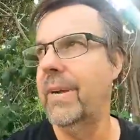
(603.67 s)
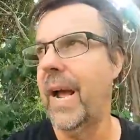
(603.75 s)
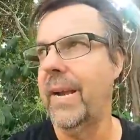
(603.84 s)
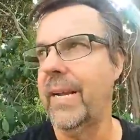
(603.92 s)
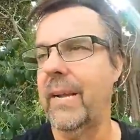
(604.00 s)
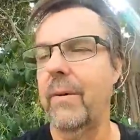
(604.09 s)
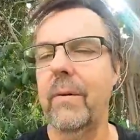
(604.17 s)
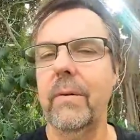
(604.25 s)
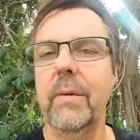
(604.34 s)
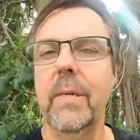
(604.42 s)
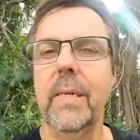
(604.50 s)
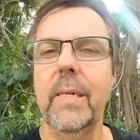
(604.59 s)
cutting it
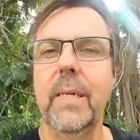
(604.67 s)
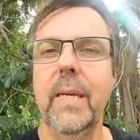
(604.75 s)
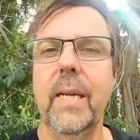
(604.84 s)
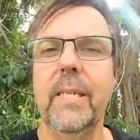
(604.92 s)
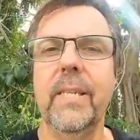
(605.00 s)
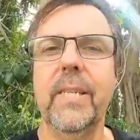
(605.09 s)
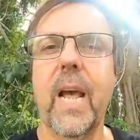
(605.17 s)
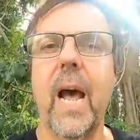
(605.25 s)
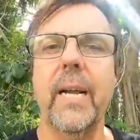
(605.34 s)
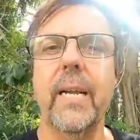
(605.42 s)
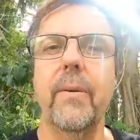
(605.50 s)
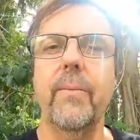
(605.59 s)
and
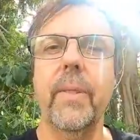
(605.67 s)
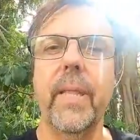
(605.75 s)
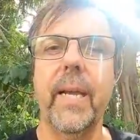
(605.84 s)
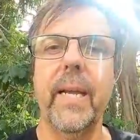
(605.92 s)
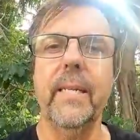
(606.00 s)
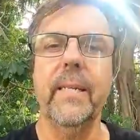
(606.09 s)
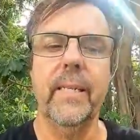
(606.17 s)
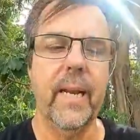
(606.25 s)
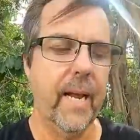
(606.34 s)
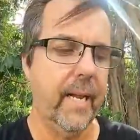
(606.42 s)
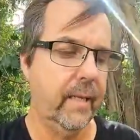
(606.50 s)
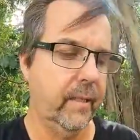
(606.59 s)
discarding it when they get
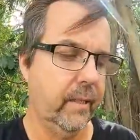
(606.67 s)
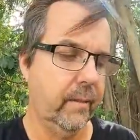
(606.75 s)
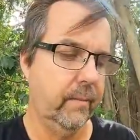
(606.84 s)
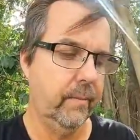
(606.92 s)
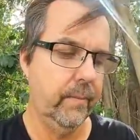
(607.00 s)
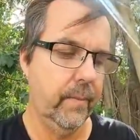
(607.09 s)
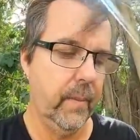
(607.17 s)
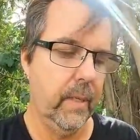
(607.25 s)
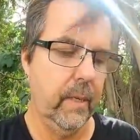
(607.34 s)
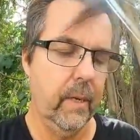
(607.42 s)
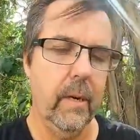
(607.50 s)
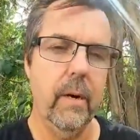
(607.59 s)
snags.
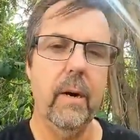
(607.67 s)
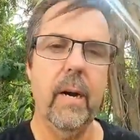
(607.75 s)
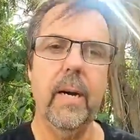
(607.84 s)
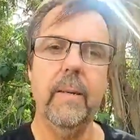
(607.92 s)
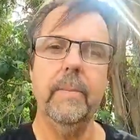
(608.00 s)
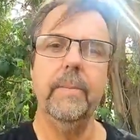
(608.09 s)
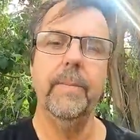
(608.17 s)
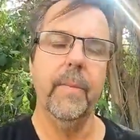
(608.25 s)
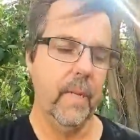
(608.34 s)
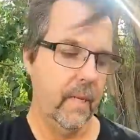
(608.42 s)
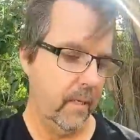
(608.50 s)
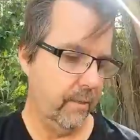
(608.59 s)
Alright,
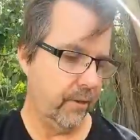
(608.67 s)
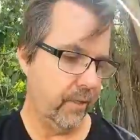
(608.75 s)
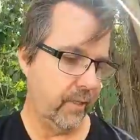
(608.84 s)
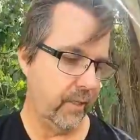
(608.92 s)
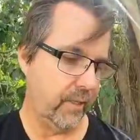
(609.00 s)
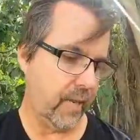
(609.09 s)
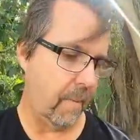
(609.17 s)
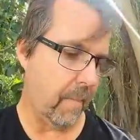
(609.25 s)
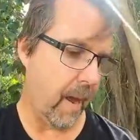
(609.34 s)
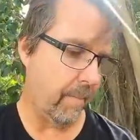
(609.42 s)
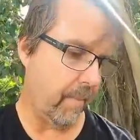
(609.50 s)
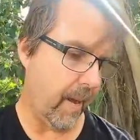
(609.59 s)
just to sum
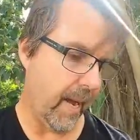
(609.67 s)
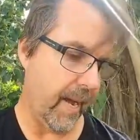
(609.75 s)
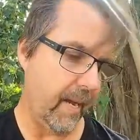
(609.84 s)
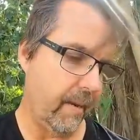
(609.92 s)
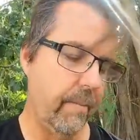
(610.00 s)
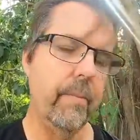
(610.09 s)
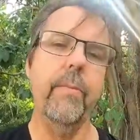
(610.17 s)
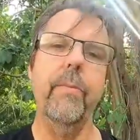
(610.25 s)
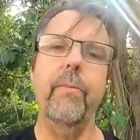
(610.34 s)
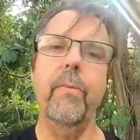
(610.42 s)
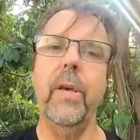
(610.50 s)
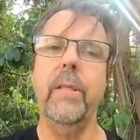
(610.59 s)
up, hey,
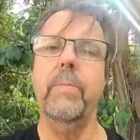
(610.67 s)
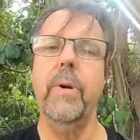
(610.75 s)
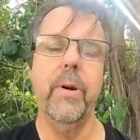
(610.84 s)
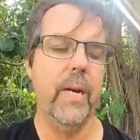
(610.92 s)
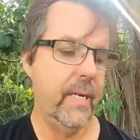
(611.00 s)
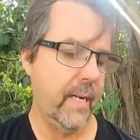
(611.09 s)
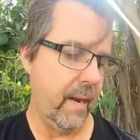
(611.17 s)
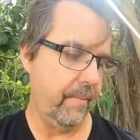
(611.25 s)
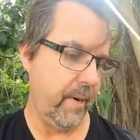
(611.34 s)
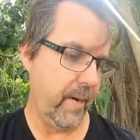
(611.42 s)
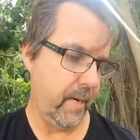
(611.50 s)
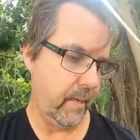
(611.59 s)
with marine
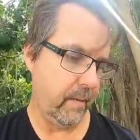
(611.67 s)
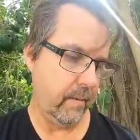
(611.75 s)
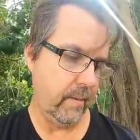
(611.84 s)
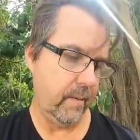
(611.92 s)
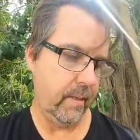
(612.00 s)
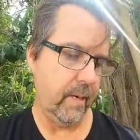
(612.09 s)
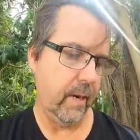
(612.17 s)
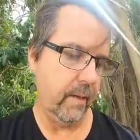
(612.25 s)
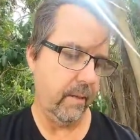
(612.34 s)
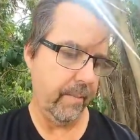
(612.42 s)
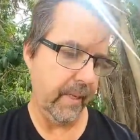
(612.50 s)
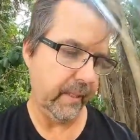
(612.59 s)
debris, you know,
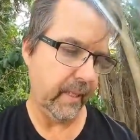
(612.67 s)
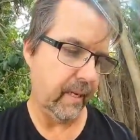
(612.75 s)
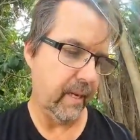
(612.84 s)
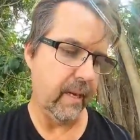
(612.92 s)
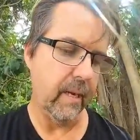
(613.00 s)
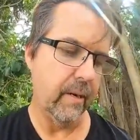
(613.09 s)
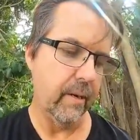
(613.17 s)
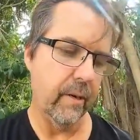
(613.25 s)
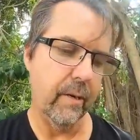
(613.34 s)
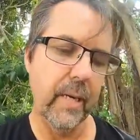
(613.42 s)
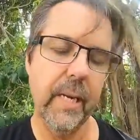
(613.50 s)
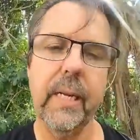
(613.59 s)
the best thing you can
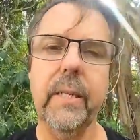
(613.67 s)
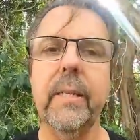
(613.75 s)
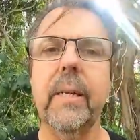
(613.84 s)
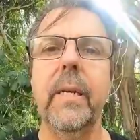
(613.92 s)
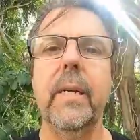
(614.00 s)
do is